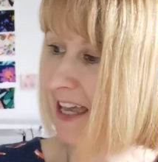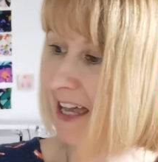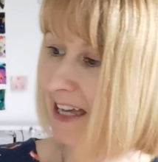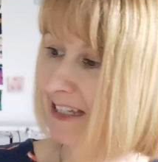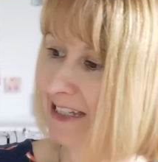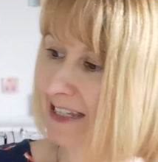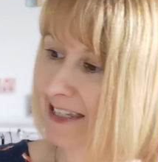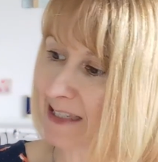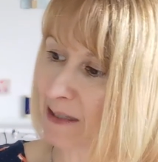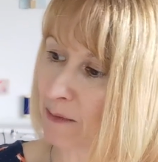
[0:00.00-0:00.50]

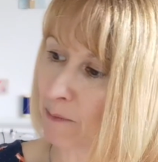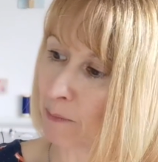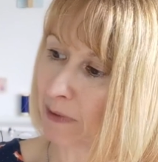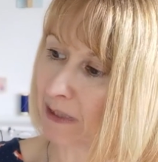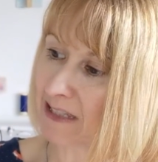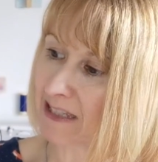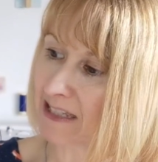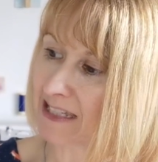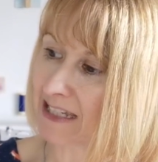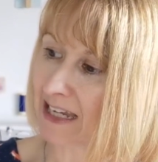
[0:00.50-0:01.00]
and it's
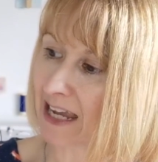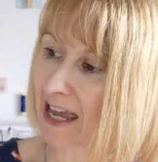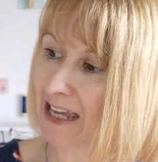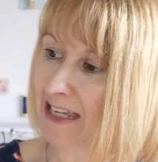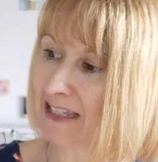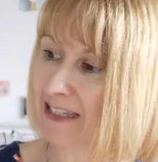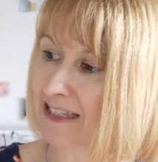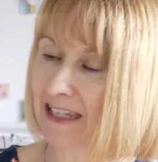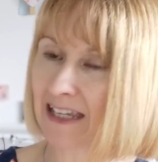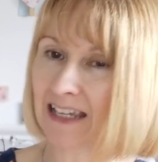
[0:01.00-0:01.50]
Simplicity
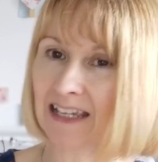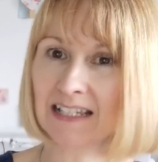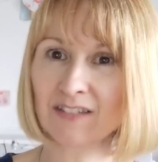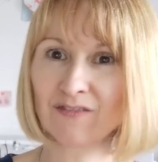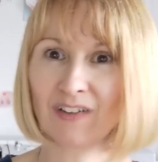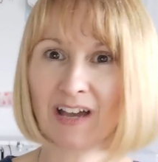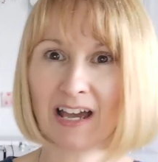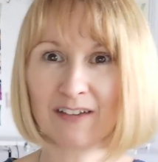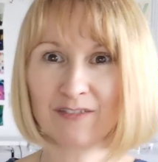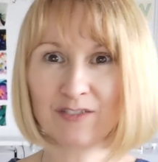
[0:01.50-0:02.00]

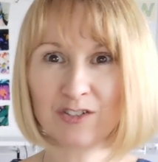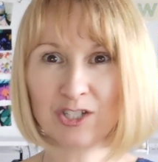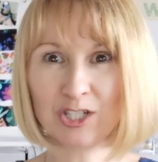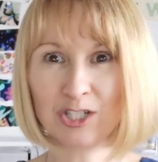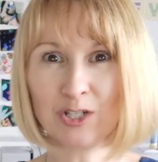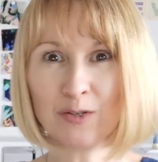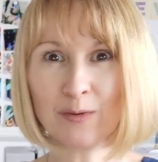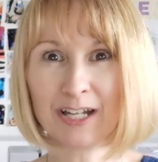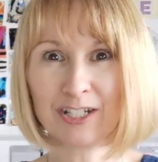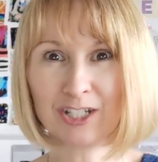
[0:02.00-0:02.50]
8652.